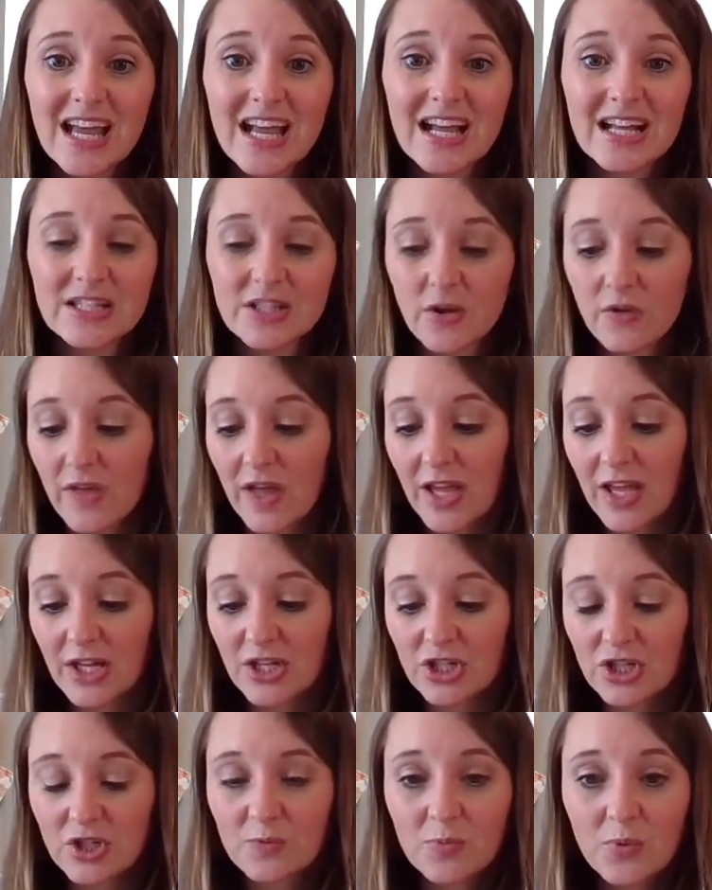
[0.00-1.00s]
and so they can
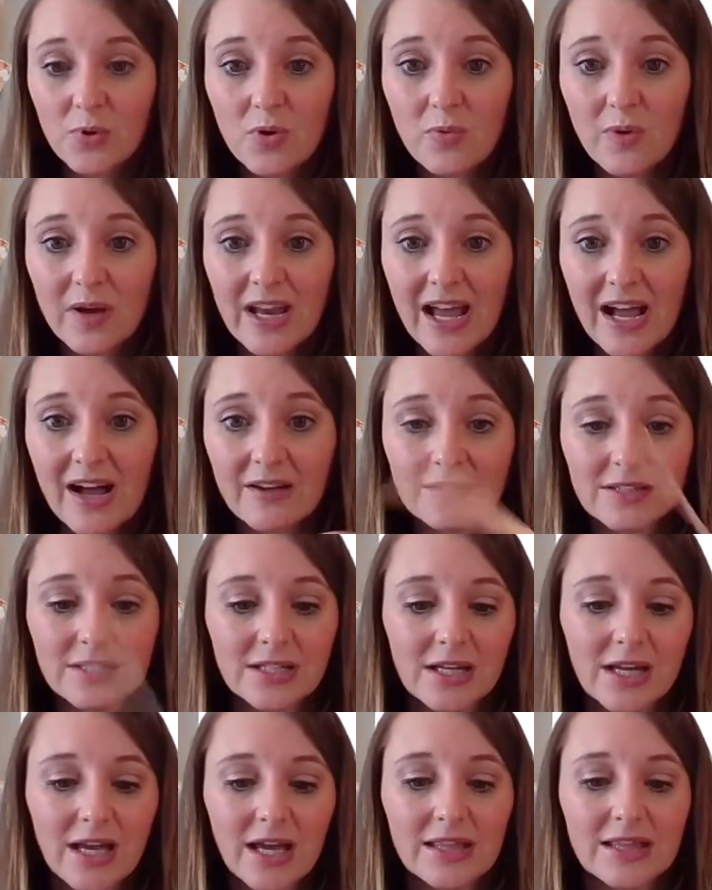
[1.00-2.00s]
just pull one out,
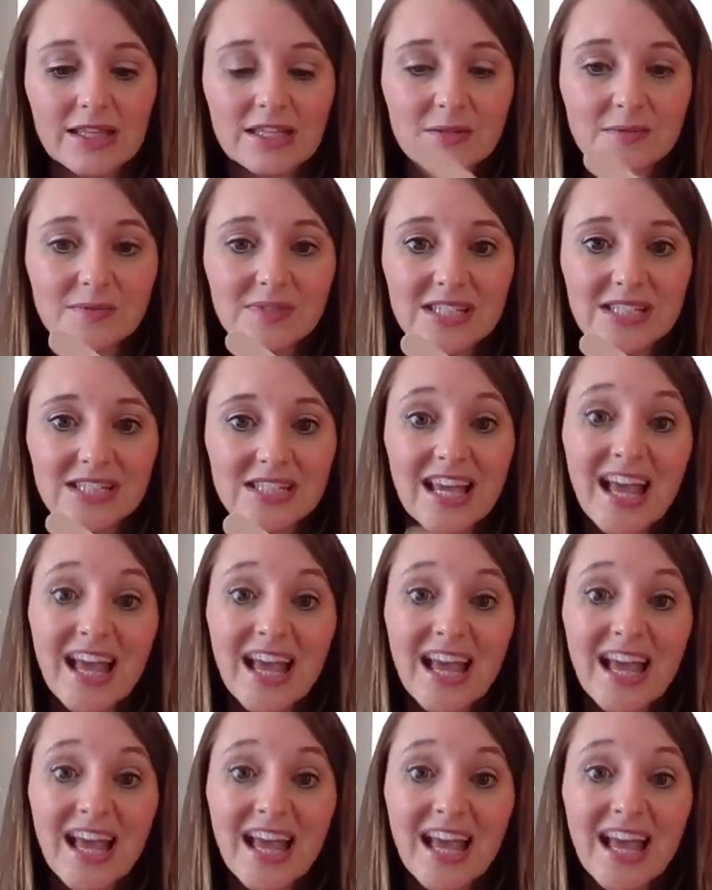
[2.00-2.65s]
and this one is